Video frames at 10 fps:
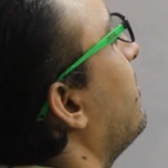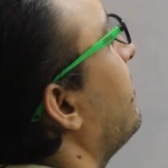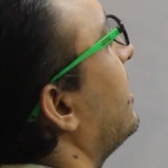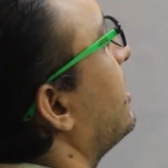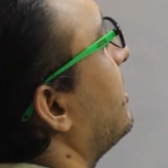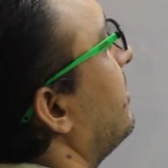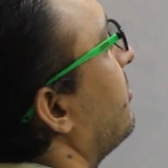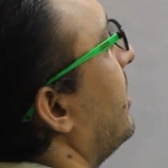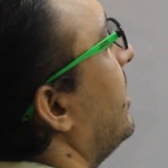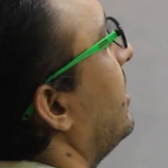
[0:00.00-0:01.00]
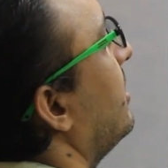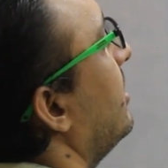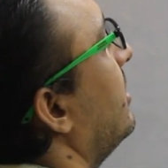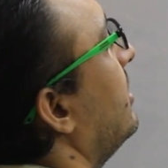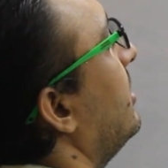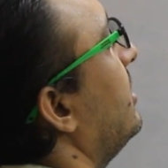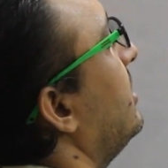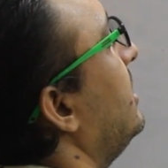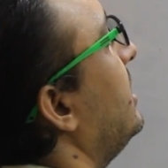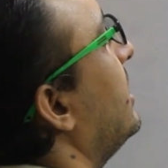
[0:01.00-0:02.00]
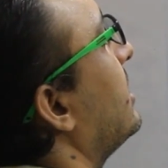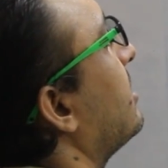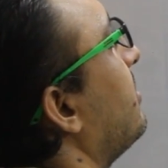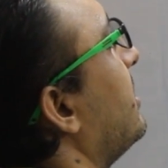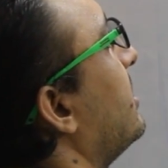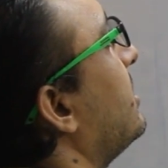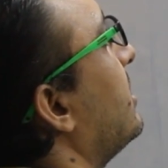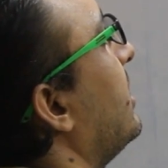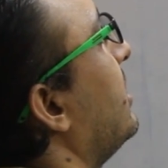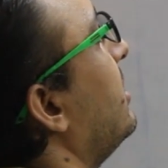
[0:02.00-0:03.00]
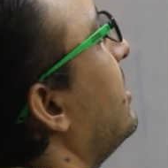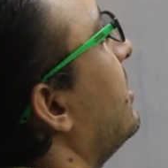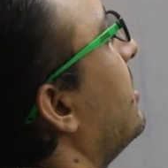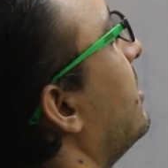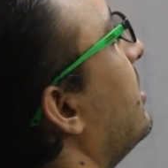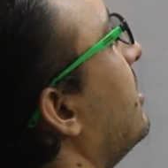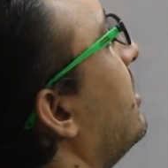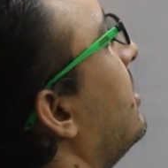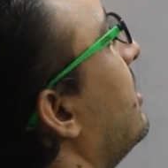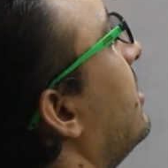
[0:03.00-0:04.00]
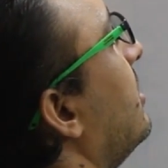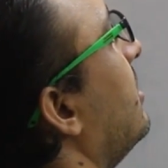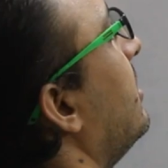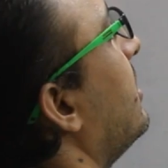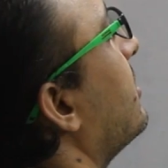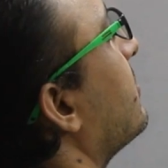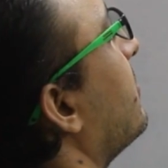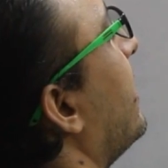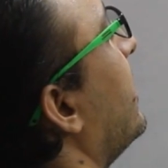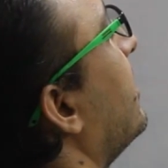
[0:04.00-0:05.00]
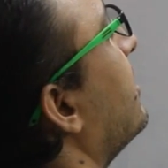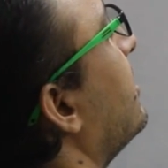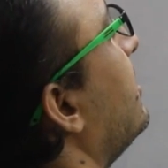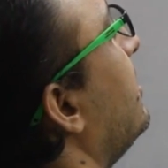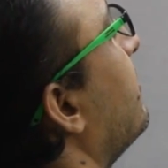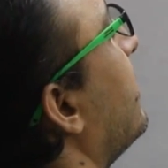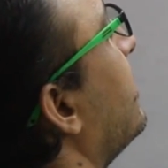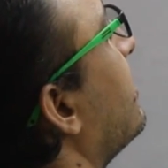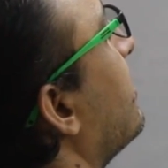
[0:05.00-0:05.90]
of x and y, dx plus n xy dy is